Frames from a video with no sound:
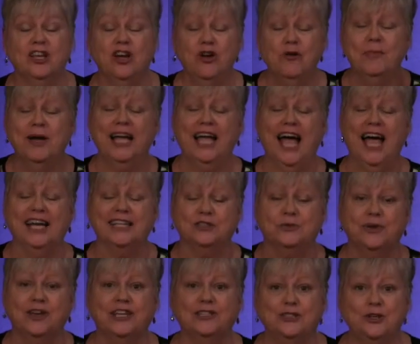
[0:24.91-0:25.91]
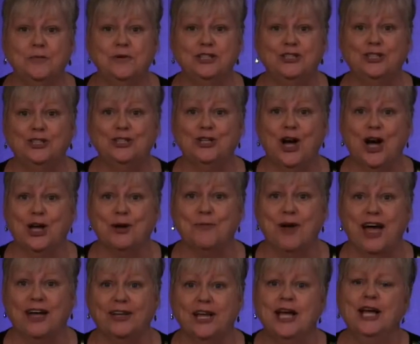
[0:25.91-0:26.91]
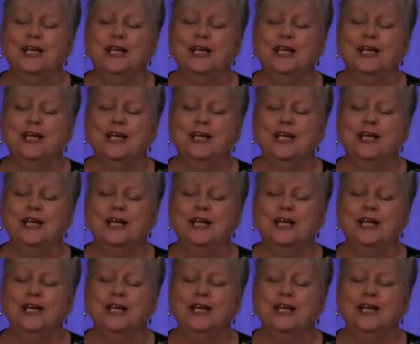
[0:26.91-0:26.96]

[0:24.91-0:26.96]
Oh my gosh, we got so much to talk about.